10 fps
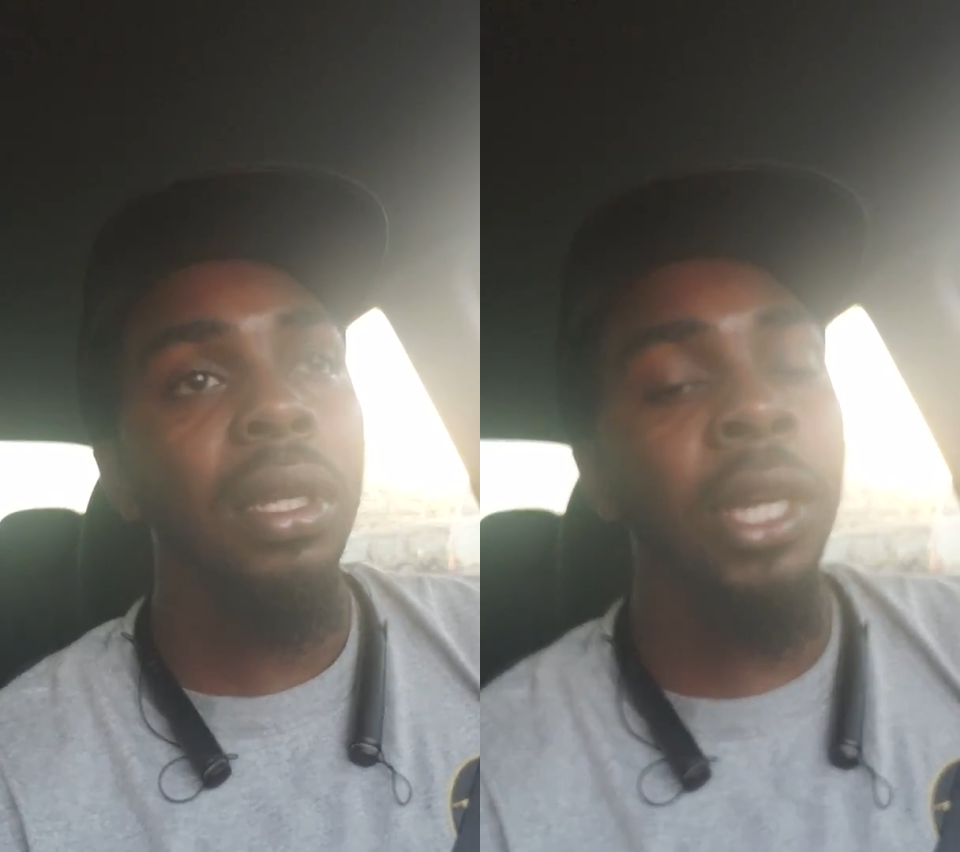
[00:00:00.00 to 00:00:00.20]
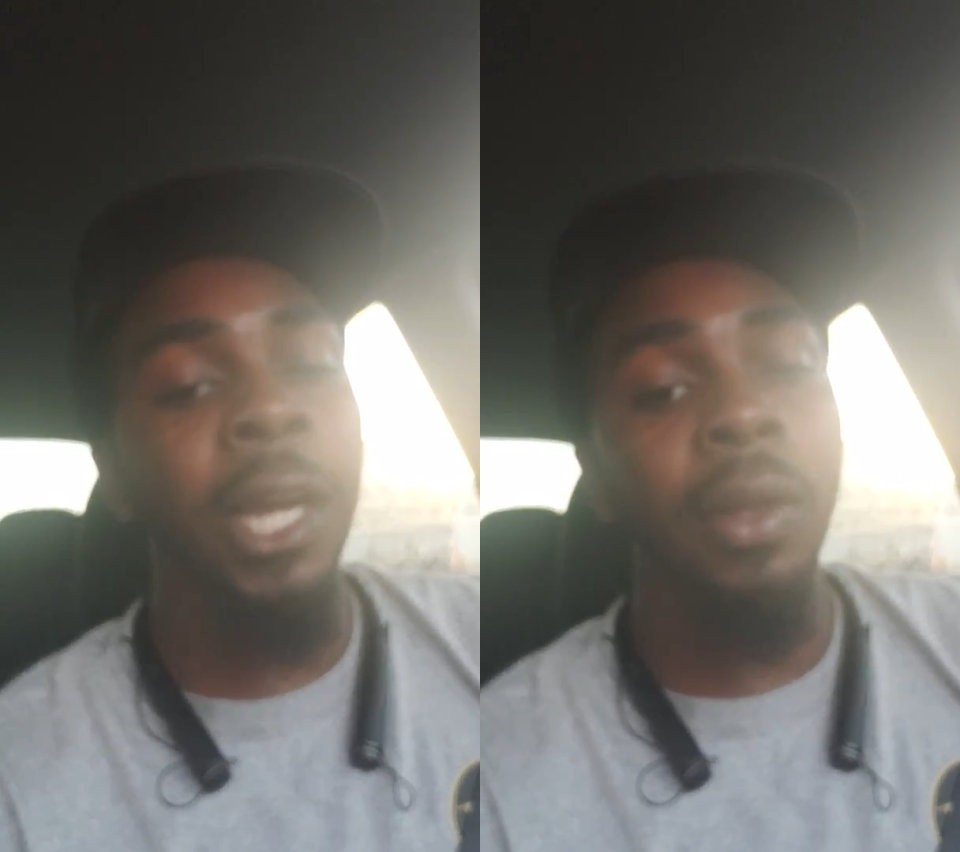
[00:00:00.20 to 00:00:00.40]

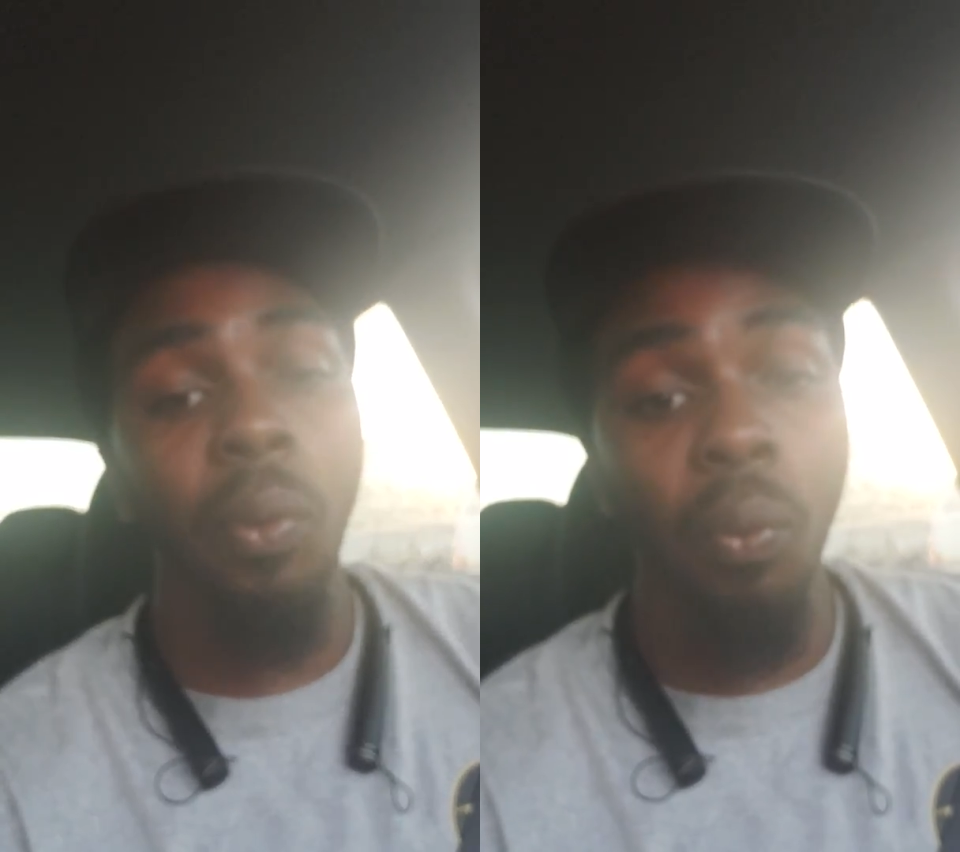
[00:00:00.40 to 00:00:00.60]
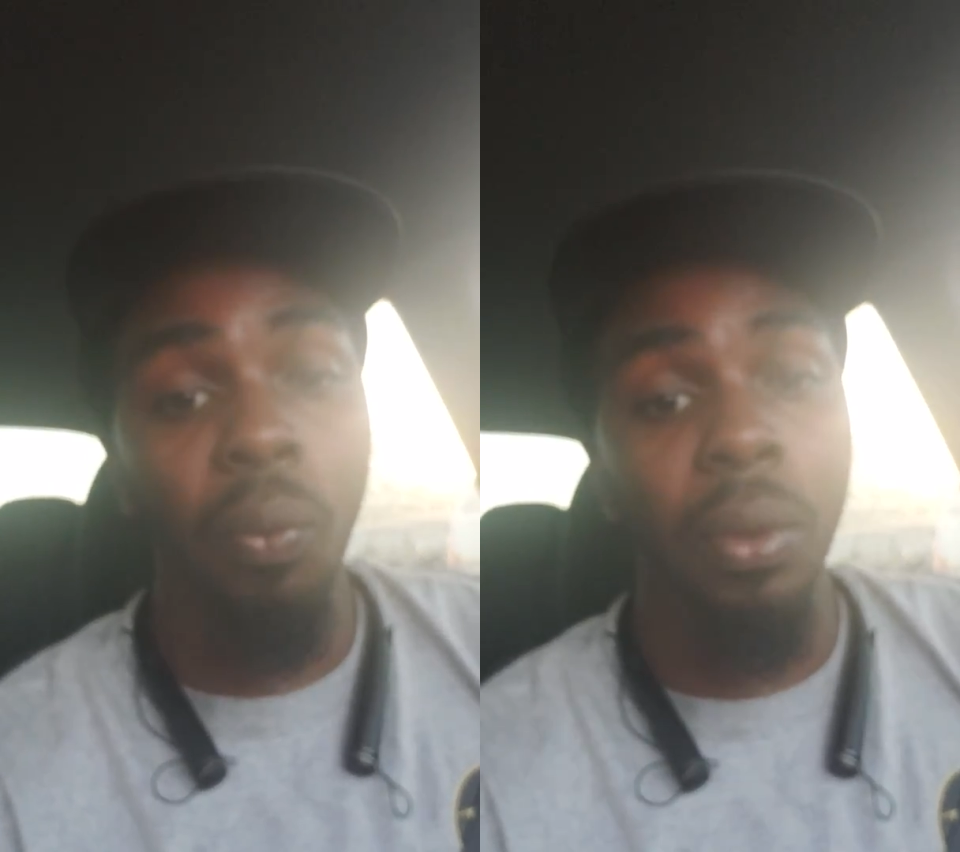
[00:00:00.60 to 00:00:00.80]
yeah,
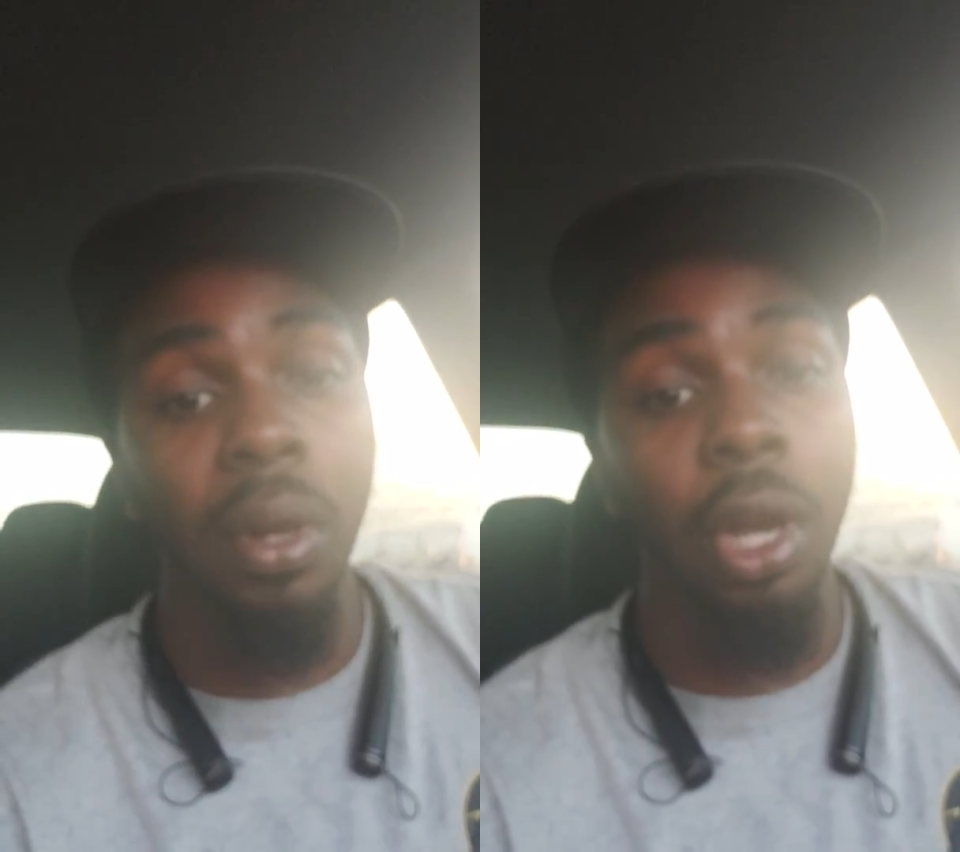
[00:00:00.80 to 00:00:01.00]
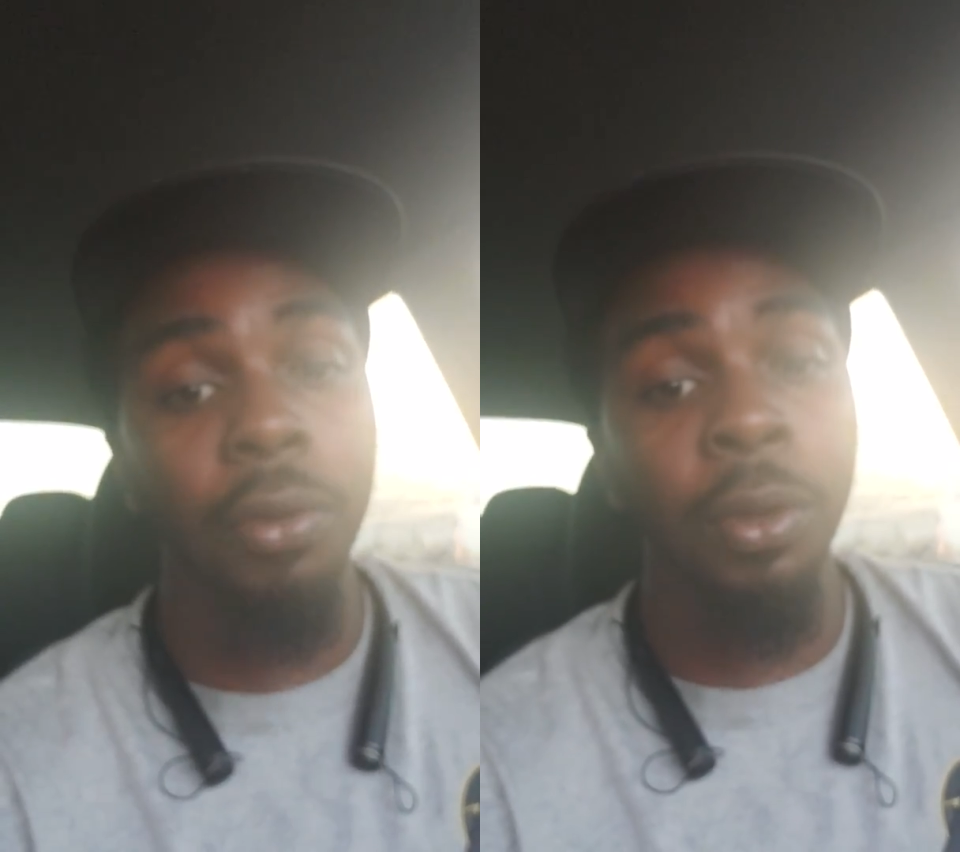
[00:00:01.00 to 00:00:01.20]

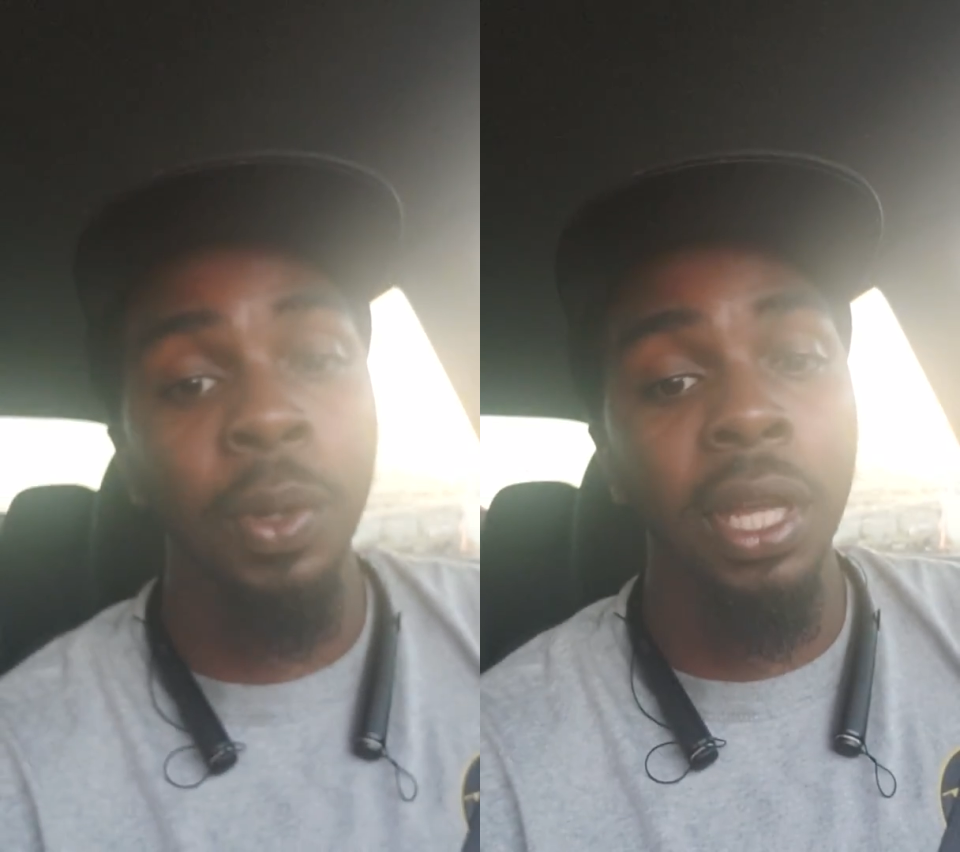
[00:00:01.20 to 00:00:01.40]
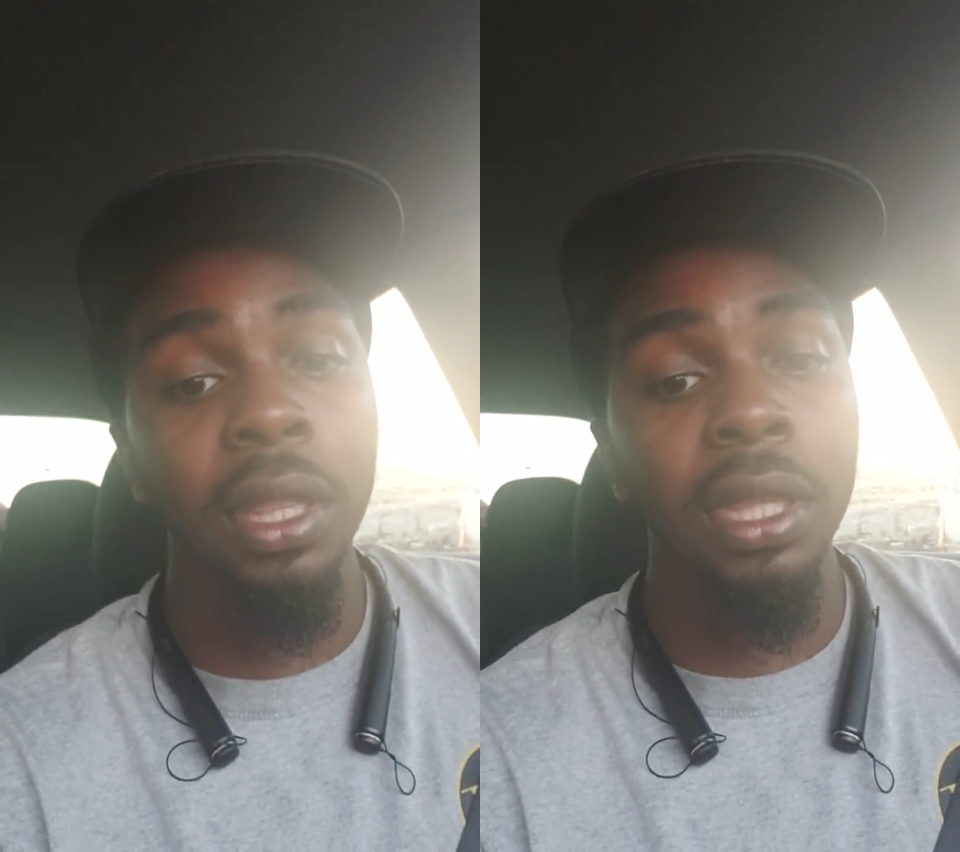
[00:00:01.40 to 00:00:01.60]
hopefully
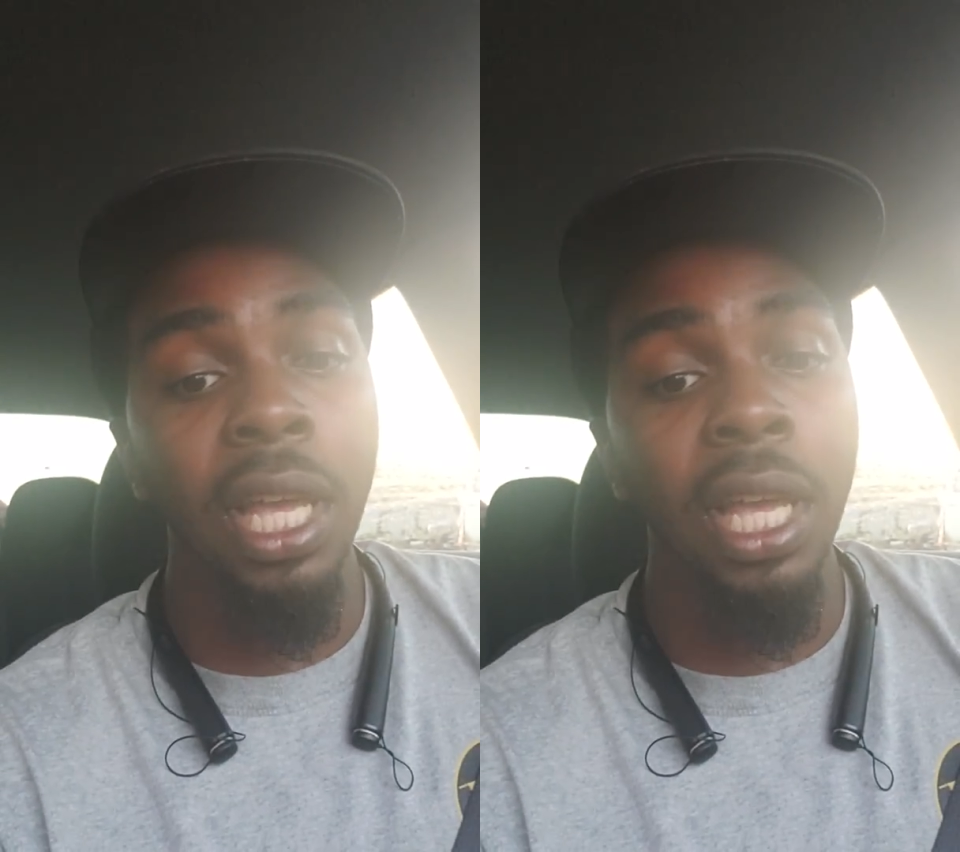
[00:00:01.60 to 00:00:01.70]
we get the